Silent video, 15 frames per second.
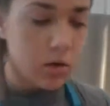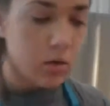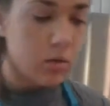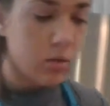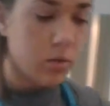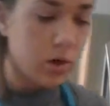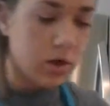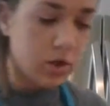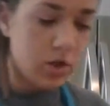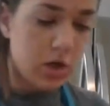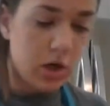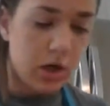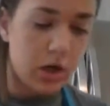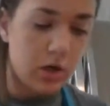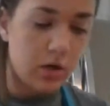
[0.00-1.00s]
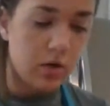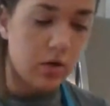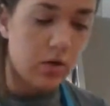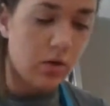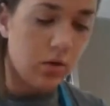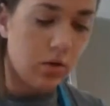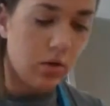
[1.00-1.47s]
one
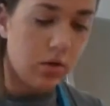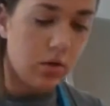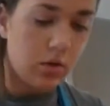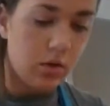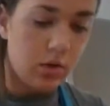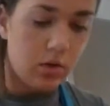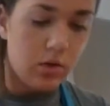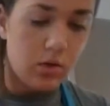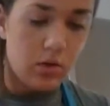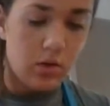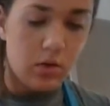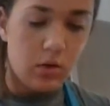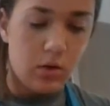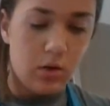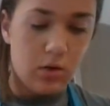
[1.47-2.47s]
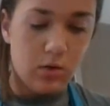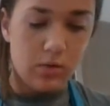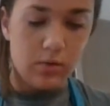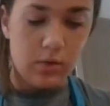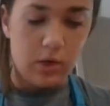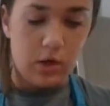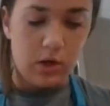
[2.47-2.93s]
triangle,
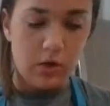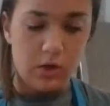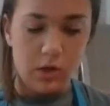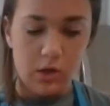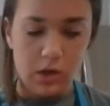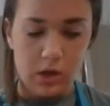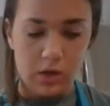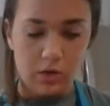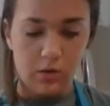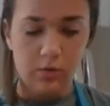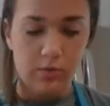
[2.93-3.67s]
and you can like